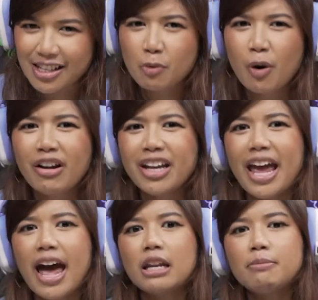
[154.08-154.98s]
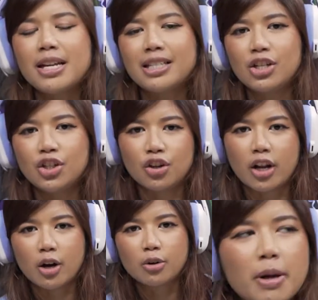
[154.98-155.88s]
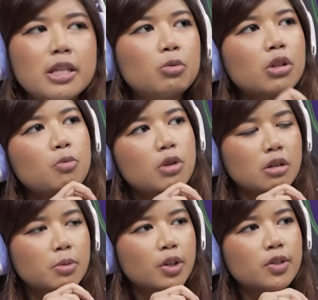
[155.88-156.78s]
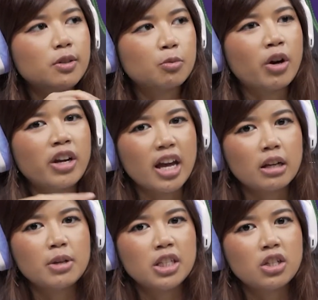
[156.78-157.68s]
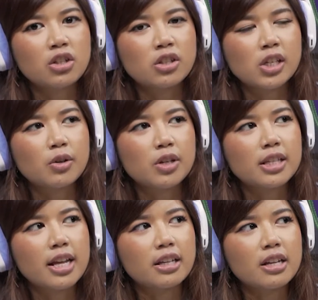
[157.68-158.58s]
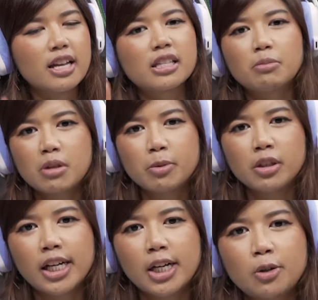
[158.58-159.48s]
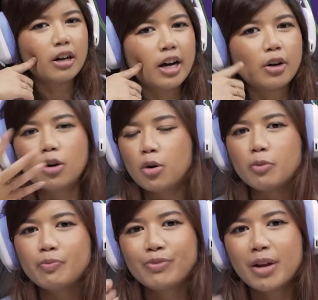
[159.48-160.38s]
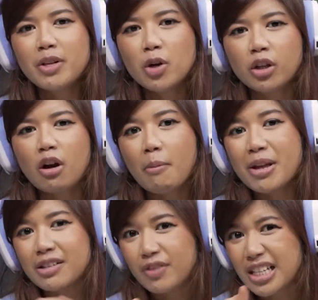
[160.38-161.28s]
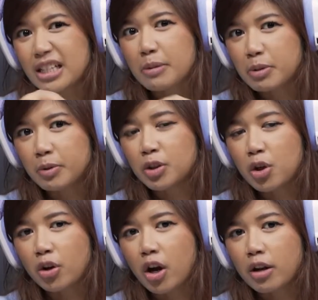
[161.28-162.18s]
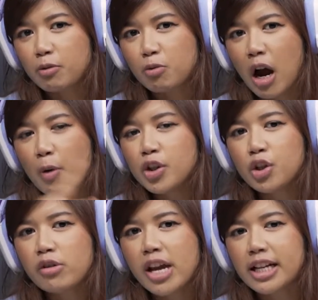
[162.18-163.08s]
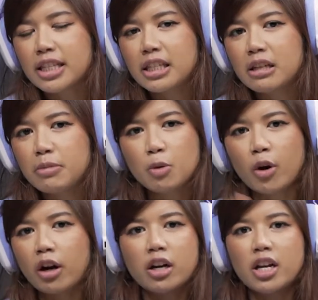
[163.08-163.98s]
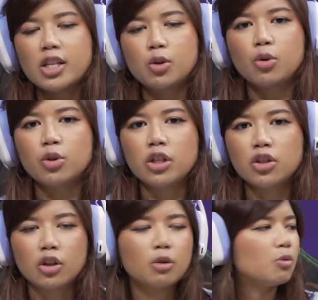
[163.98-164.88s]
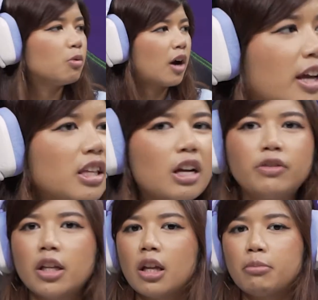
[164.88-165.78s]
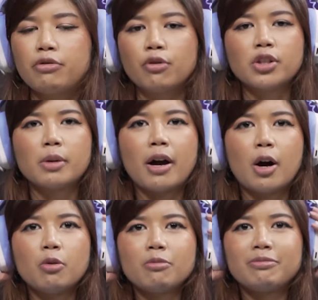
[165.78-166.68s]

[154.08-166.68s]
It's like wearing an anime t-shirt out. But it's really weird because wearing anime t-shirts out is like acceptable now. I don't know. Let me know in the comments if that's acceptable to you or not. How would you react seeing me wear a Nezuko t-shirt? I think I've done that before somehow.